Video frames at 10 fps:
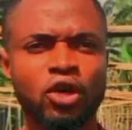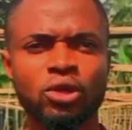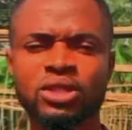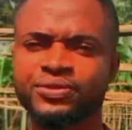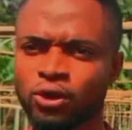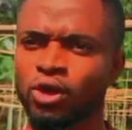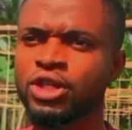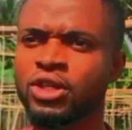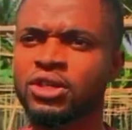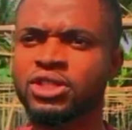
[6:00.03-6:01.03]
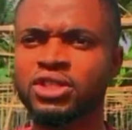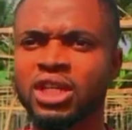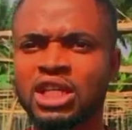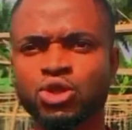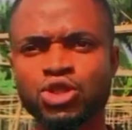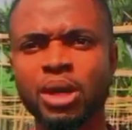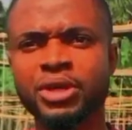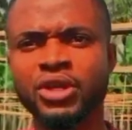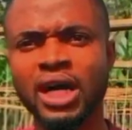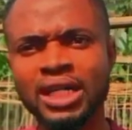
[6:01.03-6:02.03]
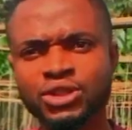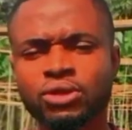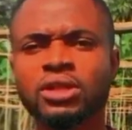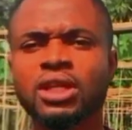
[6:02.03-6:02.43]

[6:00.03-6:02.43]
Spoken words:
always following us on our social media handle.